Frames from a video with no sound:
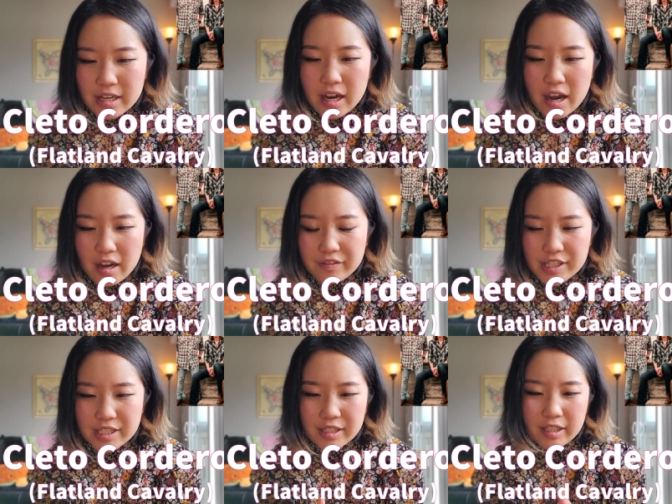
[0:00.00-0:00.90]

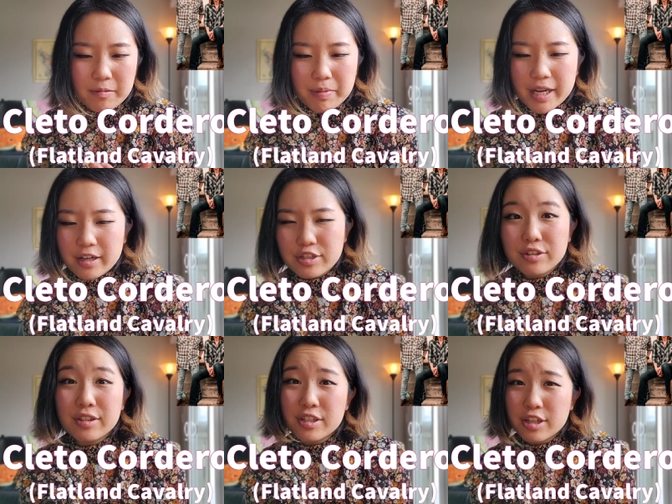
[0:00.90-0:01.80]
often compared
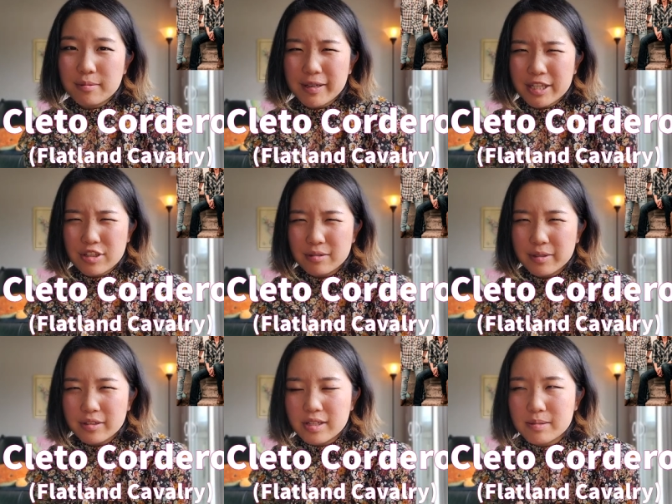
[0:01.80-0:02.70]
to the Turnpike
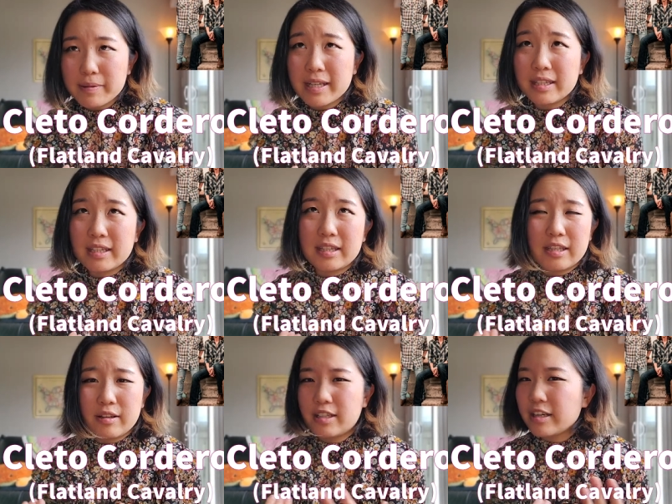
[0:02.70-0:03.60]
Troubadours, but
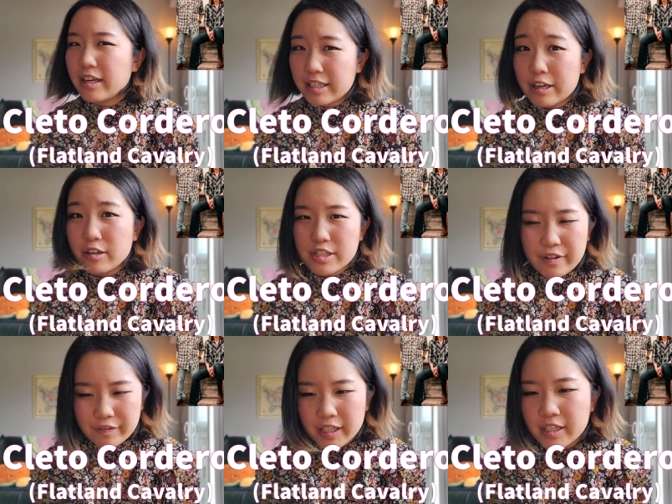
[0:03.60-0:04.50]
they are
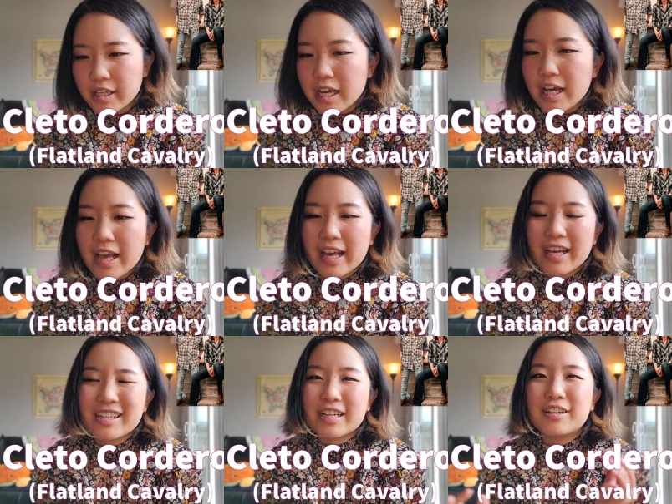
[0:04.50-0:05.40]
different.
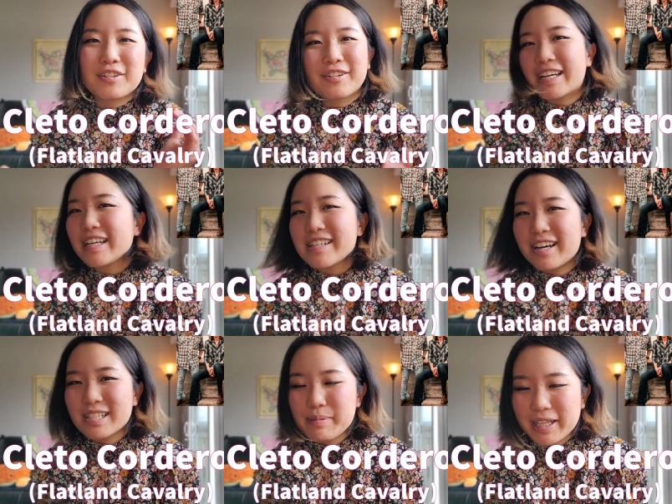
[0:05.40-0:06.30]
And I know Grady
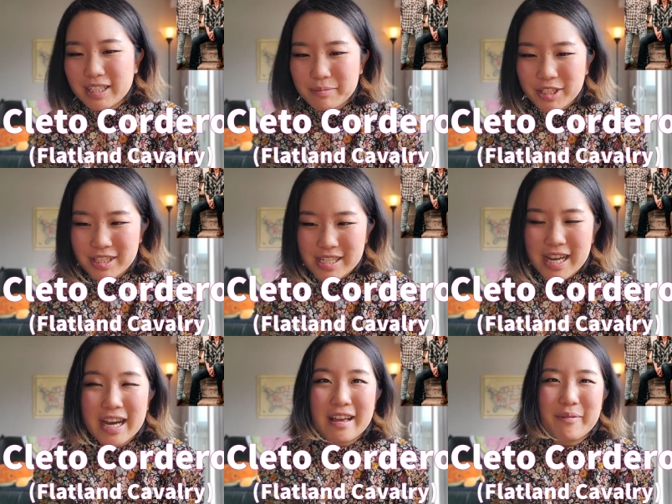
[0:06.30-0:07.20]
talks about them all the
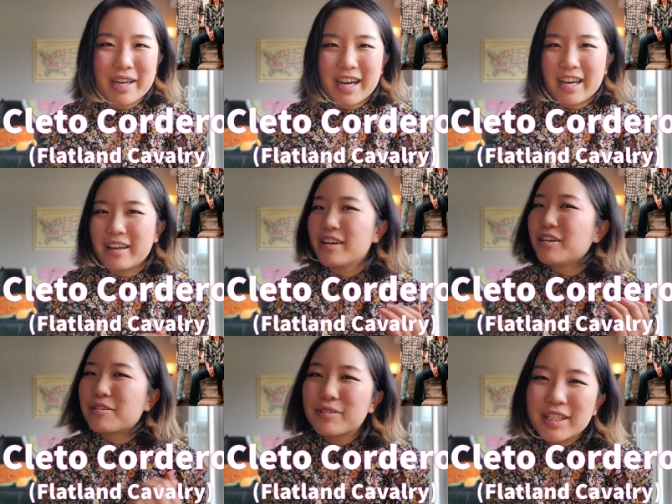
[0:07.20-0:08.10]
time, and I
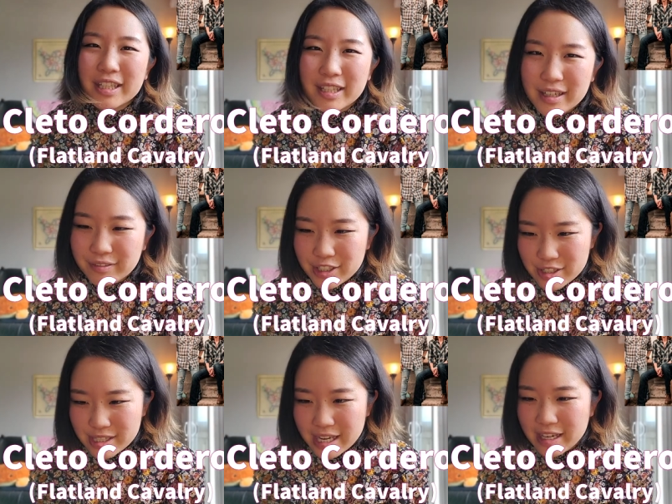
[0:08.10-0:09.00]
really love their
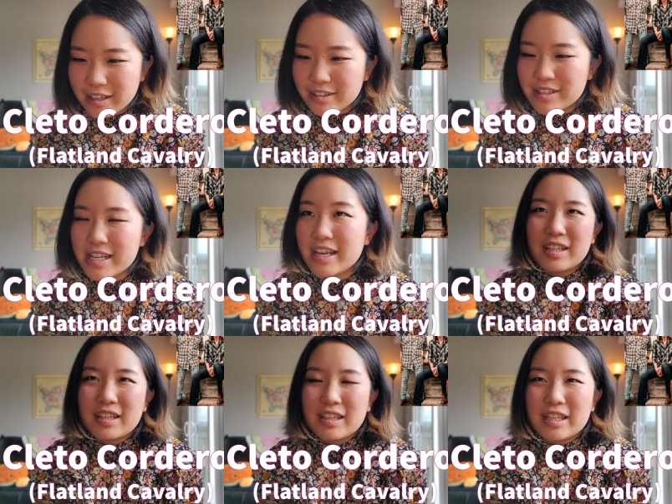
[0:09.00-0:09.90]
sound and
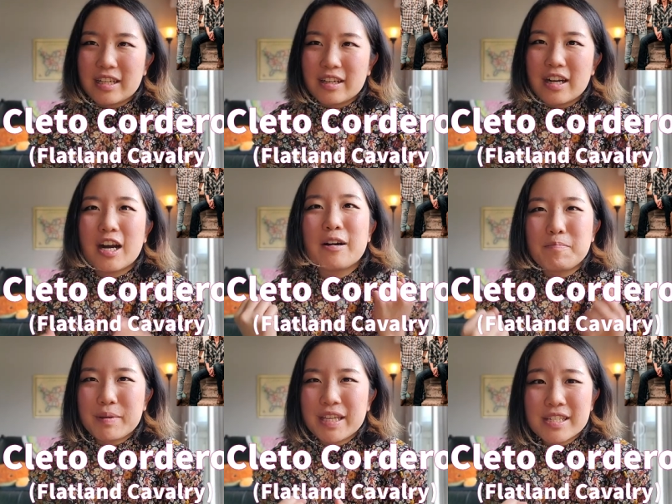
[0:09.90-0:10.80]
their
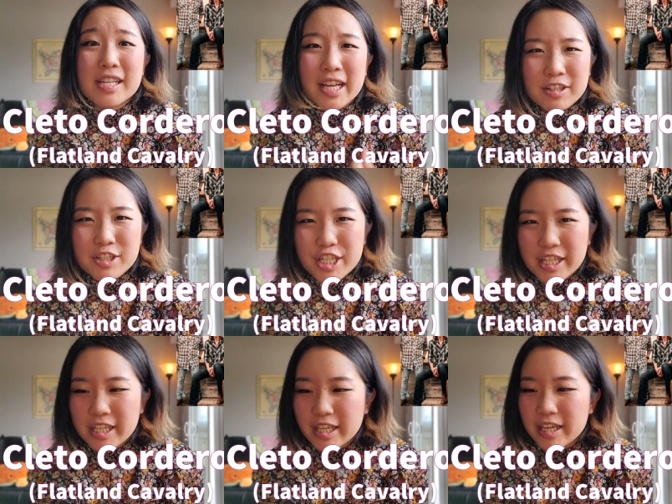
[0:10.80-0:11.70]
upbeat
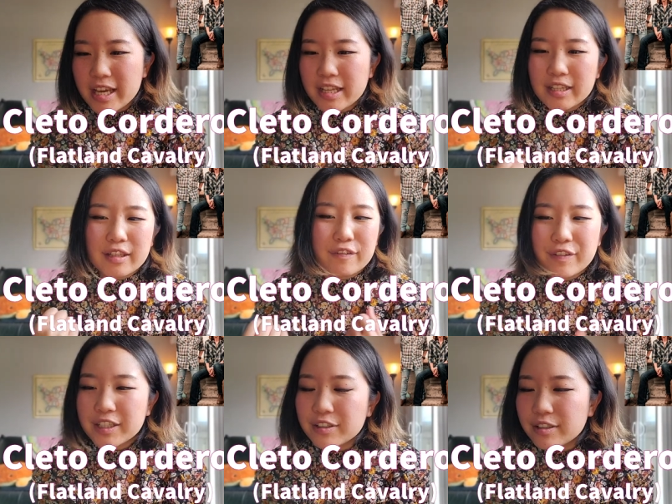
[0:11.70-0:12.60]
energy and the
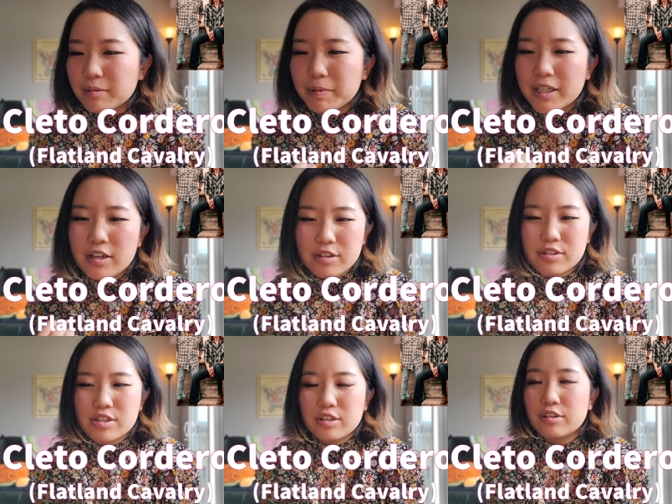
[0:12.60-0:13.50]
fiddle, but
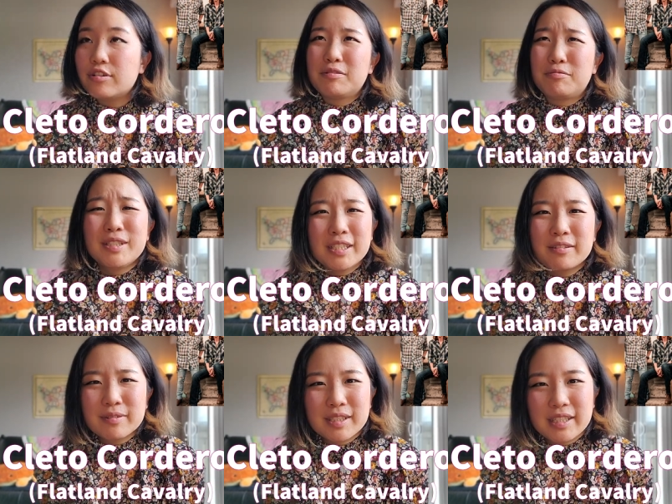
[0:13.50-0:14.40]
also really,
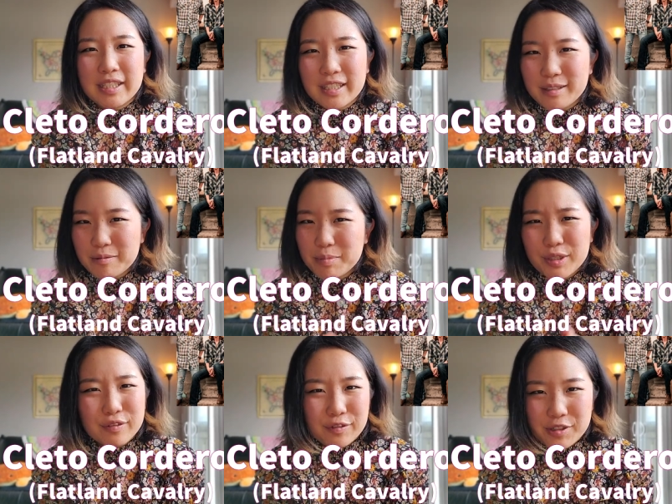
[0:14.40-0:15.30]
really beautiful